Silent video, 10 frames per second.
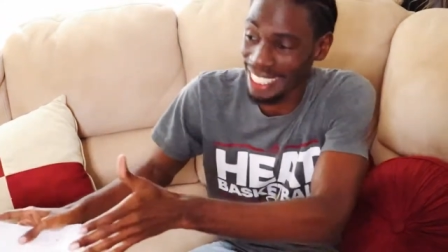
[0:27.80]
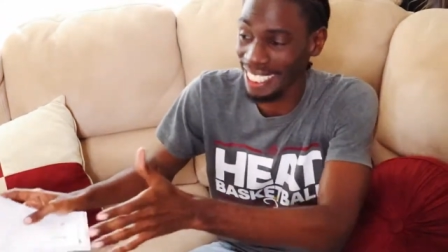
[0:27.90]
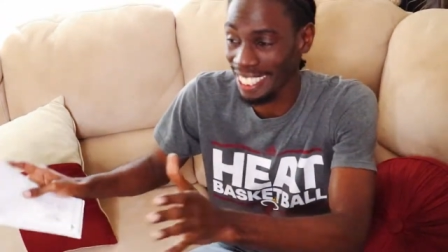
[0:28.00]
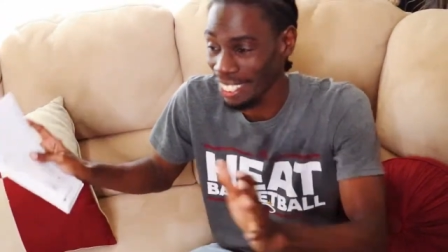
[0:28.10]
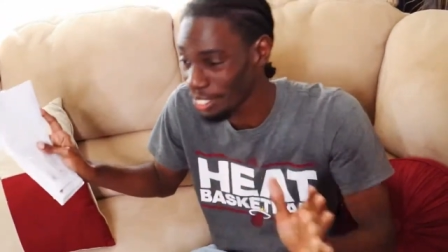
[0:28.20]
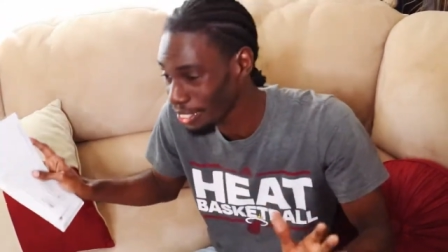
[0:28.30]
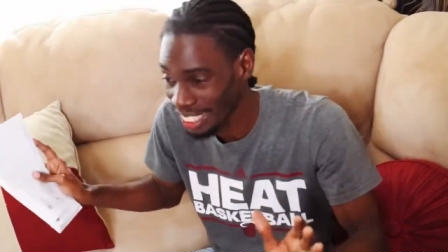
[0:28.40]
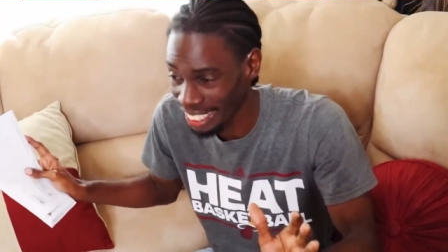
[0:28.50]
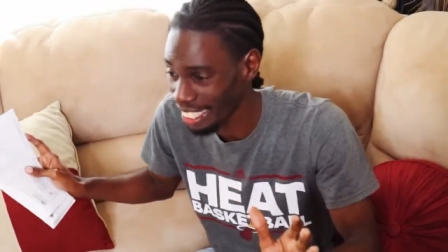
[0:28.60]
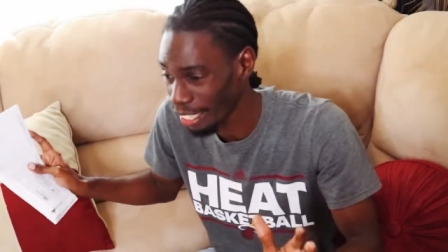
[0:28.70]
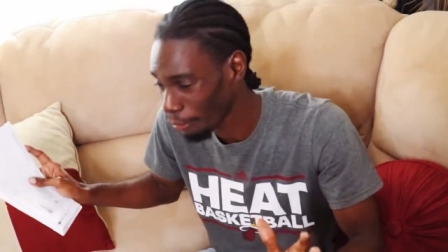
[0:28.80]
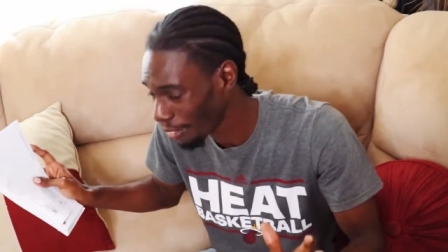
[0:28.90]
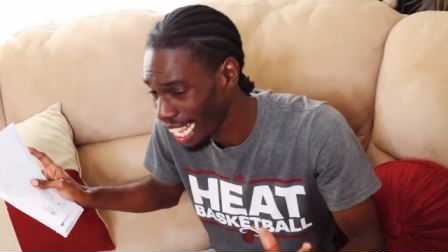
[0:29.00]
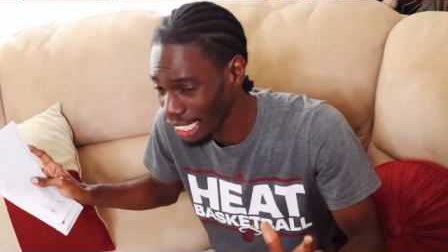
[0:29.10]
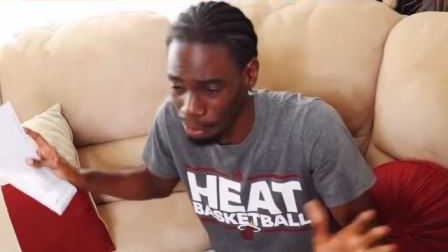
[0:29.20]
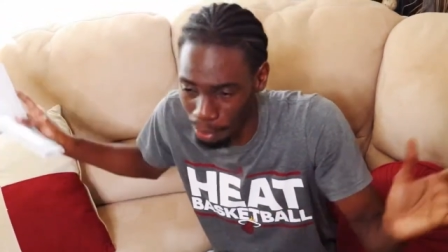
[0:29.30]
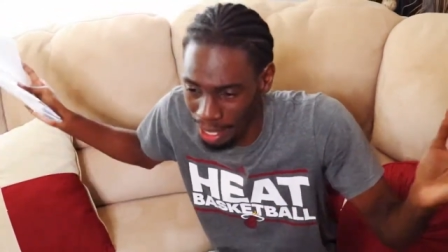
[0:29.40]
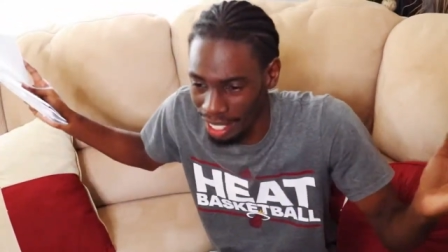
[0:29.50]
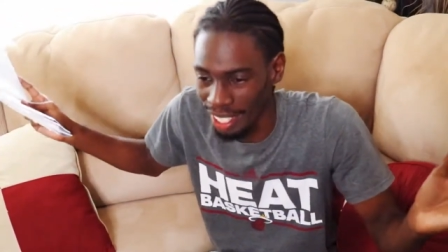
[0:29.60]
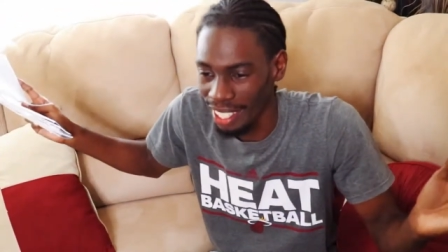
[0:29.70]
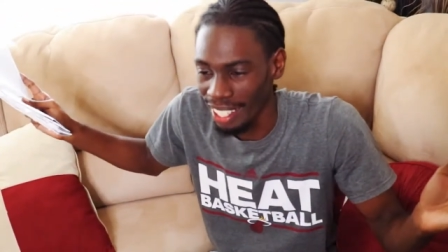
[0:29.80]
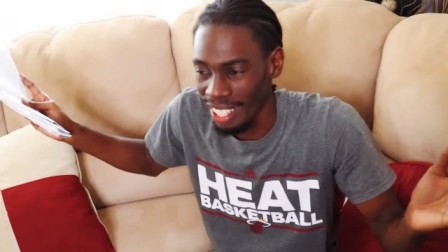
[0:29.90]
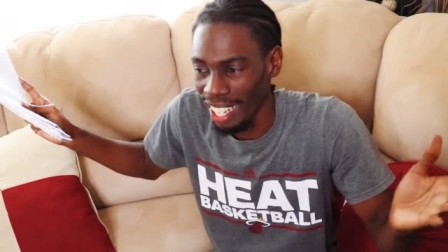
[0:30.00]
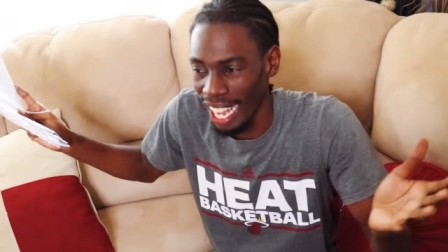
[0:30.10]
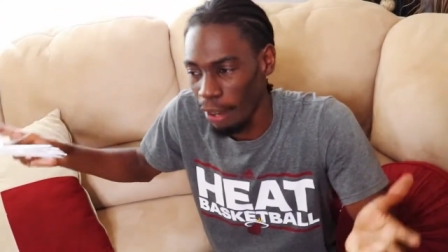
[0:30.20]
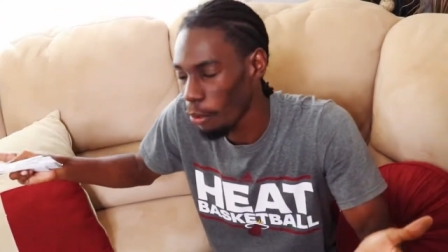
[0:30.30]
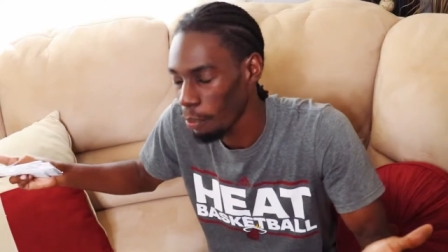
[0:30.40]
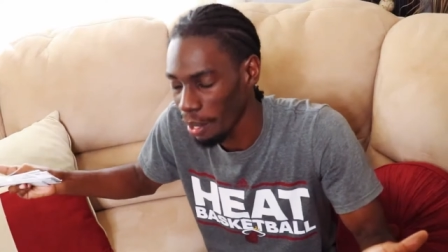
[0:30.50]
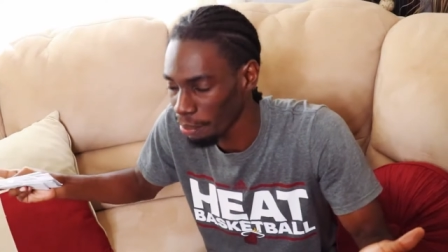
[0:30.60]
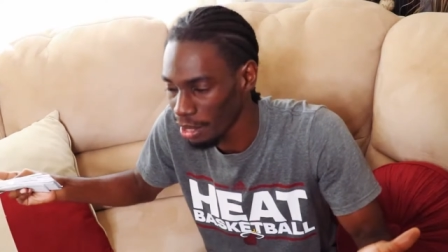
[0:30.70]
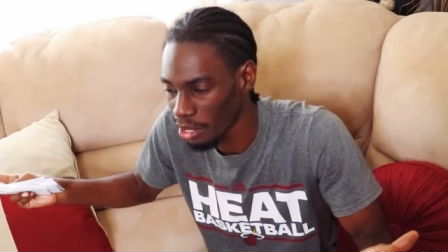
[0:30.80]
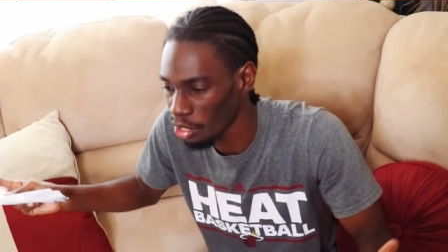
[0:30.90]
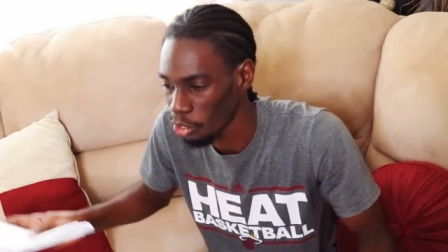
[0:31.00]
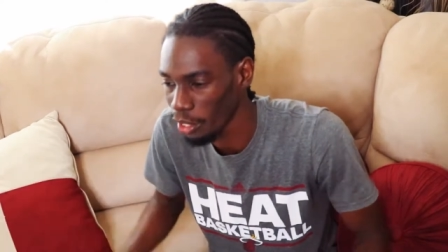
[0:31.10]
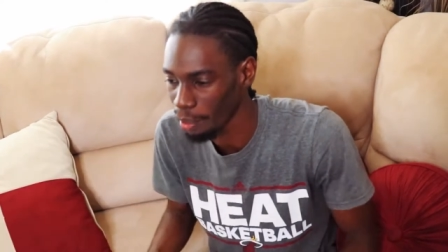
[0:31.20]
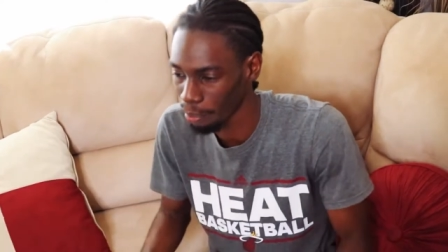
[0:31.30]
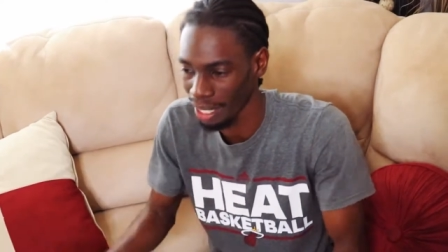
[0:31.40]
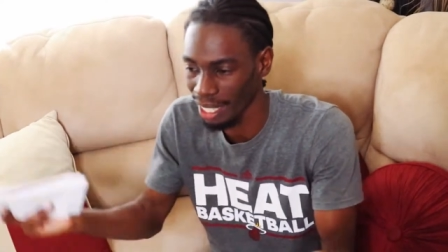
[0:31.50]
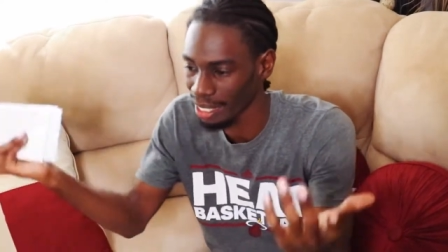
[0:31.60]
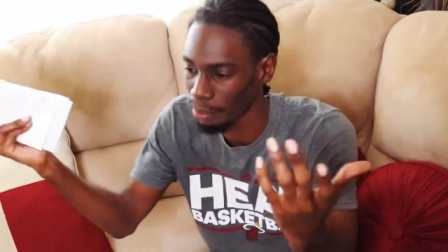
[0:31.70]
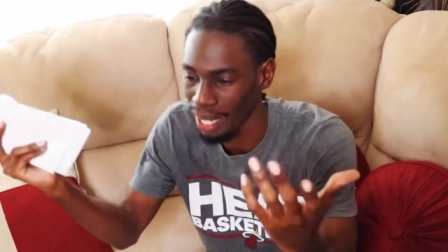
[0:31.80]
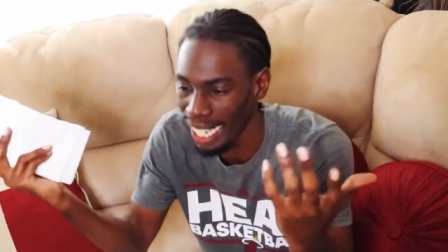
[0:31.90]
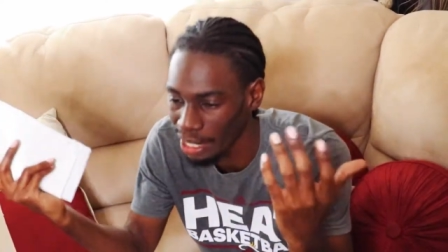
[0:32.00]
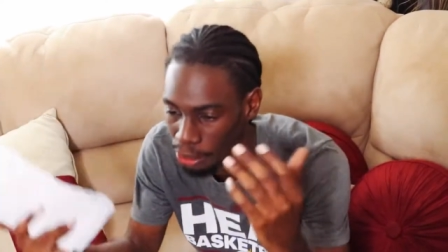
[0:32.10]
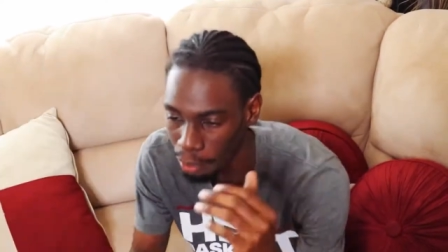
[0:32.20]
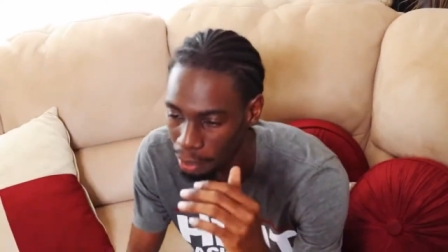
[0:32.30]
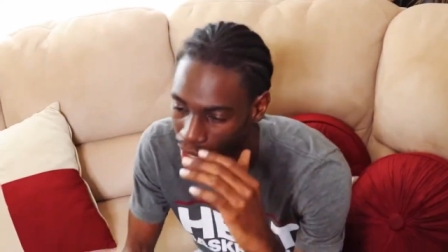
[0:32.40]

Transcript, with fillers: to see the new season of The Flash, but I won't be able to enjoy it because my lights will be